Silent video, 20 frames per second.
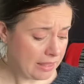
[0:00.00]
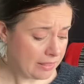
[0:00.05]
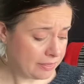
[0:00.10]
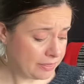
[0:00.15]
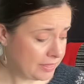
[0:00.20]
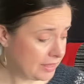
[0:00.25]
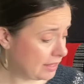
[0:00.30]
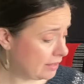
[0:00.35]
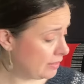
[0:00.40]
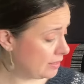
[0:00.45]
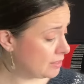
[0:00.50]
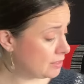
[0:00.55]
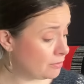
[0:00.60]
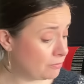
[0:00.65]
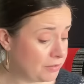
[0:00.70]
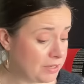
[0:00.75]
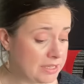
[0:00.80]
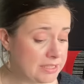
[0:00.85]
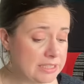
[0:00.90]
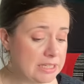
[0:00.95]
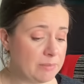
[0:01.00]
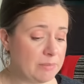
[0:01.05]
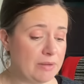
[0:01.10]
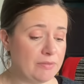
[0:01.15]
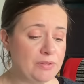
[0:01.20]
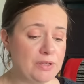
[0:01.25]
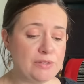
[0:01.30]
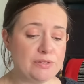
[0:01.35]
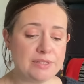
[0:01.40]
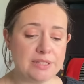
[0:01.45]
This is the first time
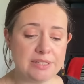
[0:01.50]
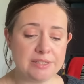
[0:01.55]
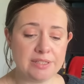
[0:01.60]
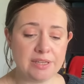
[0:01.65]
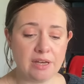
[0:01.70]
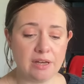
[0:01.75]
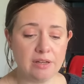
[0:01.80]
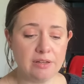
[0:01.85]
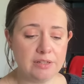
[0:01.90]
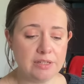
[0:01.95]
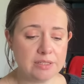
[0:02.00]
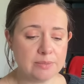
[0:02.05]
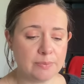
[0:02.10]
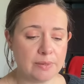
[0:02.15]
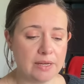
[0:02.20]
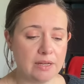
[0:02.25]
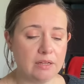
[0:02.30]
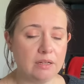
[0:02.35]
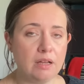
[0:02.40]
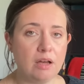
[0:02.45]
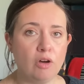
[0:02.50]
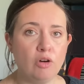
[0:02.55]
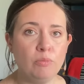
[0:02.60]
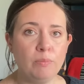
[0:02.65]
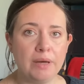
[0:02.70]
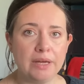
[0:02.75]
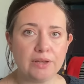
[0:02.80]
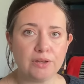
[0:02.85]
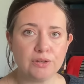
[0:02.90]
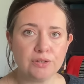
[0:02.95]
I've used this yarn as well. Oh
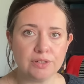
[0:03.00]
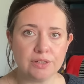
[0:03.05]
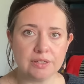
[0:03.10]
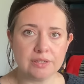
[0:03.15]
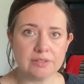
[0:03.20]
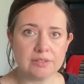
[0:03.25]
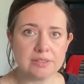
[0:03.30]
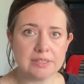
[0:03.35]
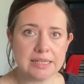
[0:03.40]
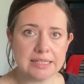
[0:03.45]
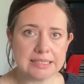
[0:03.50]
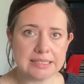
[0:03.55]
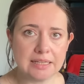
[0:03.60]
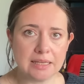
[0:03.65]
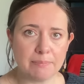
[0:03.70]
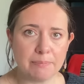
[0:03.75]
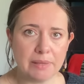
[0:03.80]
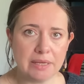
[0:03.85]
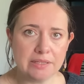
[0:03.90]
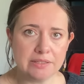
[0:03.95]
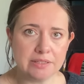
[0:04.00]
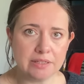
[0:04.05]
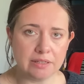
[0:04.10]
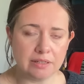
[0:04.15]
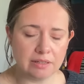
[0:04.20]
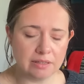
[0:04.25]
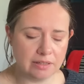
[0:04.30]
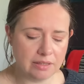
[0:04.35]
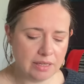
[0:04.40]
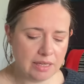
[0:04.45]
my goodness, it's like
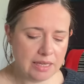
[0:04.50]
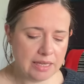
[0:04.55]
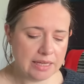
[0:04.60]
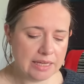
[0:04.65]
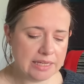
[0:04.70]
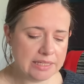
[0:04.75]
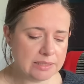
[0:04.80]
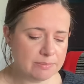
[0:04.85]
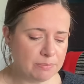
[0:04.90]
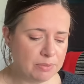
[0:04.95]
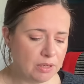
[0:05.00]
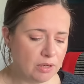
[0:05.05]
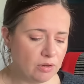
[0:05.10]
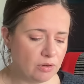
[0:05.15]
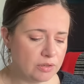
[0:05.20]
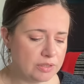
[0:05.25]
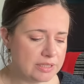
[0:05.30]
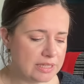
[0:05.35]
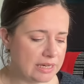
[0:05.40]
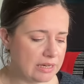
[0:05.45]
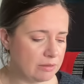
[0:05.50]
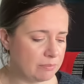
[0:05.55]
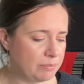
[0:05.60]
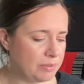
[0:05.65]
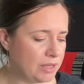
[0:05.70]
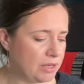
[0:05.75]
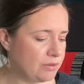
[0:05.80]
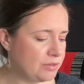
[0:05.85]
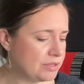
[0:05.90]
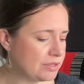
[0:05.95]
butter. It's blocked out
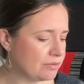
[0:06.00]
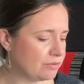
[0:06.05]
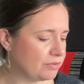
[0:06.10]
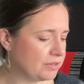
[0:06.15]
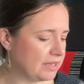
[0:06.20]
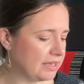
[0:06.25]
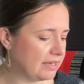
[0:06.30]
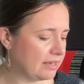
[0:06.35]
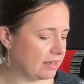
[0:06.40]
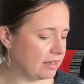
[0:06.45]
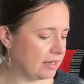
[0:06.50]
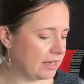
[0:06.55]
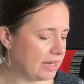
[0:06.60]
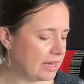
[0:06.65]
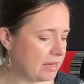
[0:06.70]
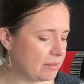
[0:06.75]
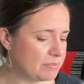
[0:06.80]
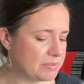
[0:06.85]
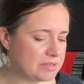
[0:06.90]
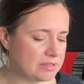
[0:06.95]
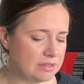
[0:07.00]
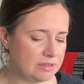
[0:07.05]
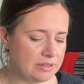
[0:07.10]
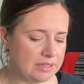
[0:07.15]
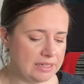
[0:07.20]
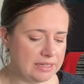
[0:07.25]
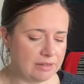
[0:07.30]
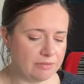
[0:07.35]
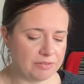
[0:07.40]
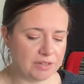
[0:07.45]
beautifully. I
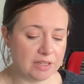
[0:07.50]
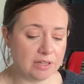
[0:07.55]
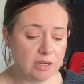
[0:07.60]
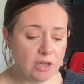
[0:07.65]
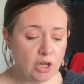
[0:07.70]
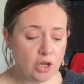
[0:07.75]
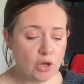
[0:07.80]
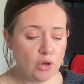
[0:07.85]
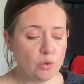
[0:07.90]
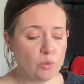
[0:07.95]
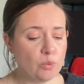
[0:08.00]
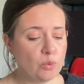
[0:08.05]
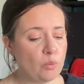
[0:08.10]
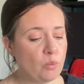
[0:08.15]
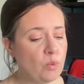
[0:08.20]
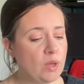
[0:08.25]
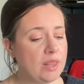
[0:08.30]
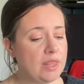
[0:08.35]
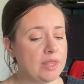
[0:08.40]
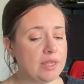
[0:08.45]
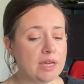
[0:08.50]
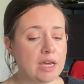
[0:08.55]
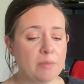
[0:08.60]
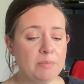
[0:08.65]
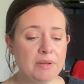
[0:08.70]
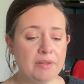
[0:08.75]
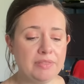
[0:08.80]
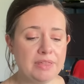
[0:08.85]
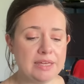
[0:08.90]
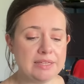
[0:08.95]
absolutely love it. A
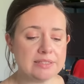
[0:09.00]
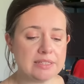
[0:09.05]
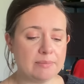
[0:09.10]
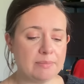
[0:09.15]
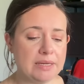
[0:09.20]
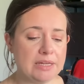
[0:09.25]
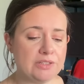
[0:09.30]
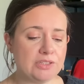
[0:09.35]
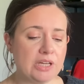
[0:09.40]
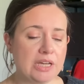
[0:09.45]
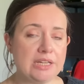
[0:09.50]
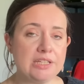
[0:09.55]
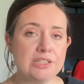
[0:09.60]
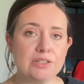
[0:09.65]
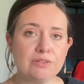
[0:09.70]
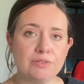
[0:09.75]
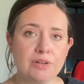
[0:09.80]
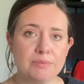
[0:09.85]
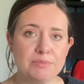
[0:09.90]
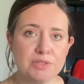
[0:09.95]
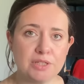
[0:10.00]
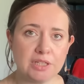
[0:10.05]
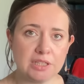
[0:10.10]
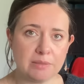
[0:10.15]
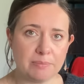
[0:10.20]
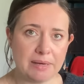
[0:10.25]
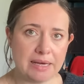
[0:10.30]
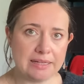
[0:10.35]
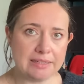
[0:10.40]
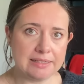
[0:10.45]
couple of things I might change if I'm doing the
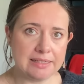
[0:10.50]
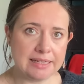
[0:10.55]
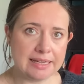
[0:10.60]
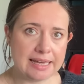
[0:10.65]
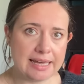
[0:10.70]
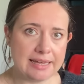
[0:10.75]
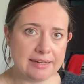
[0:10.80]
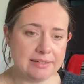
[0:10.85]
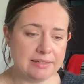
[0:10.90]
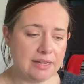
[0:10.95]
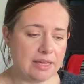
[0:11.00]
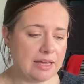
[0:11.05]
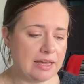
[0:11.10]
pattern again,